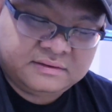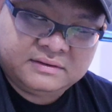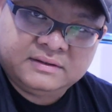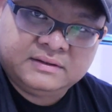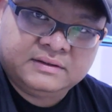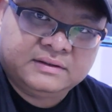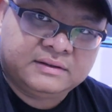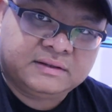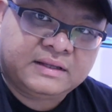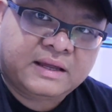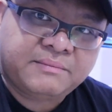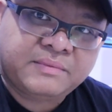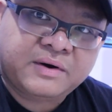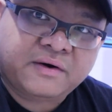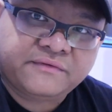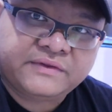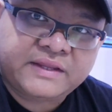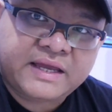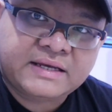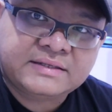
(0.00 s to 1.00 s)
the number
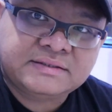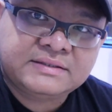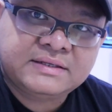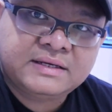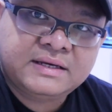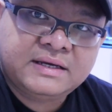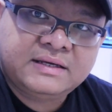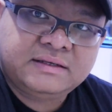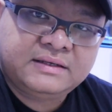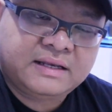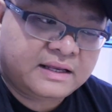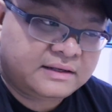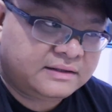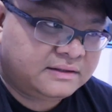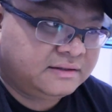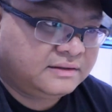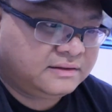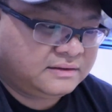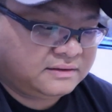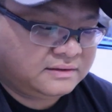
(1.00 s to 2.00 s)
of tests that
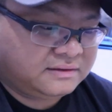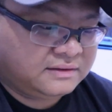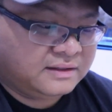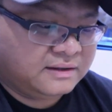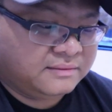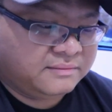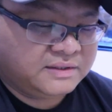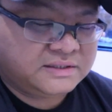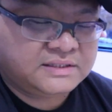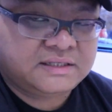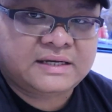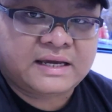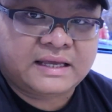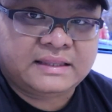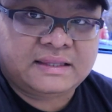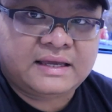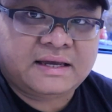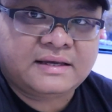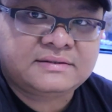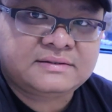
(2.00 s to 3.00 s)
the machine can
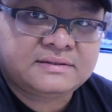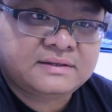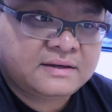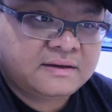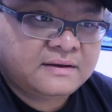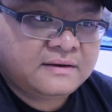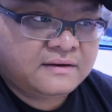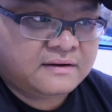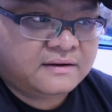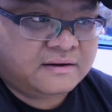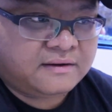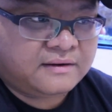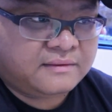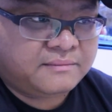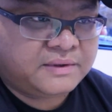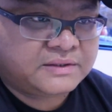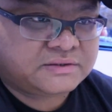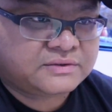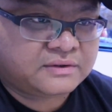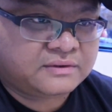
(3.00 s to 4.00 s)
test
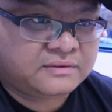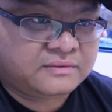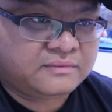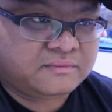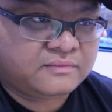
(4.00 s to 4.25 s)
based on